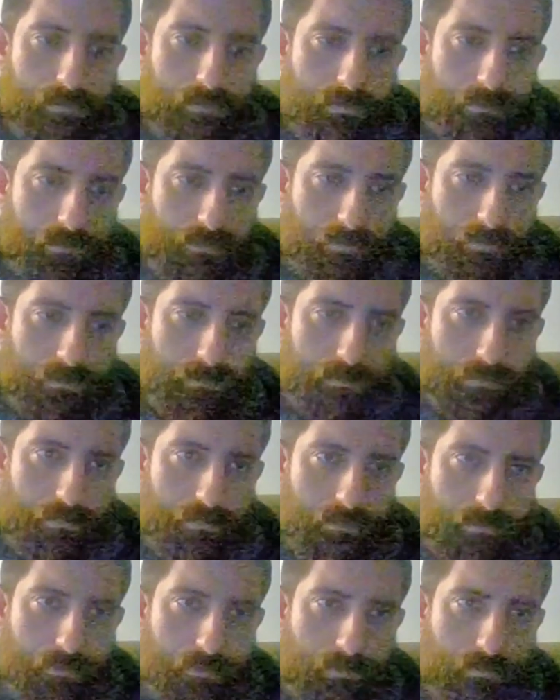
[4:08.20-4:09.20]
on the
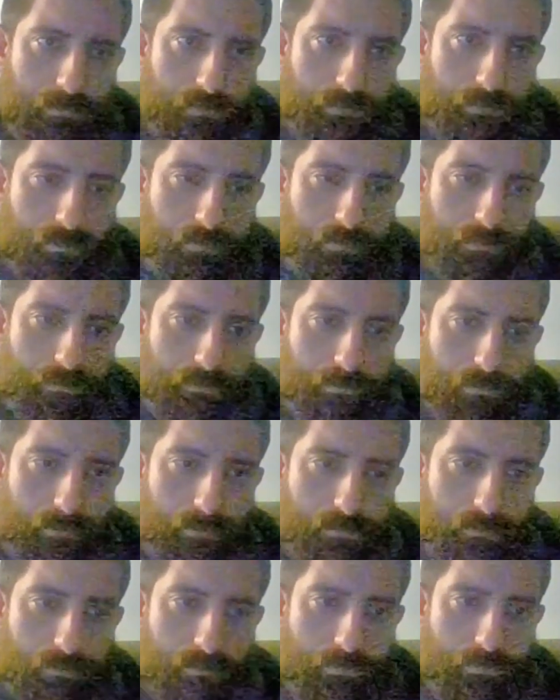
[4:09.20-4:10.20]
right side of the
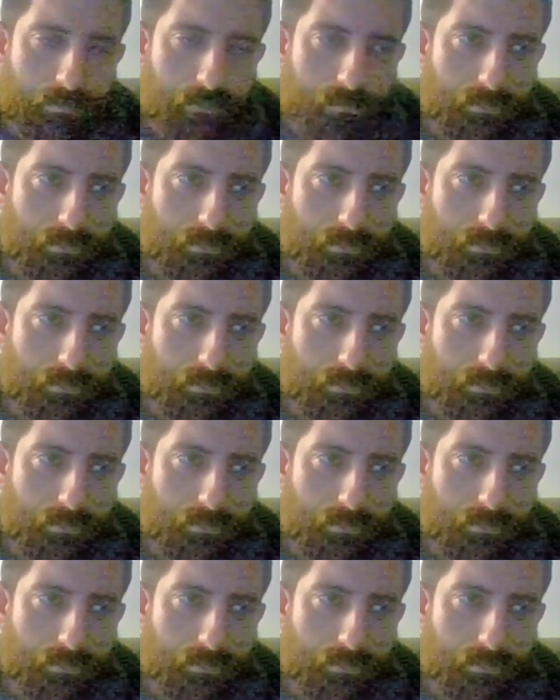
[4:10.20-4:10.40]
screen, three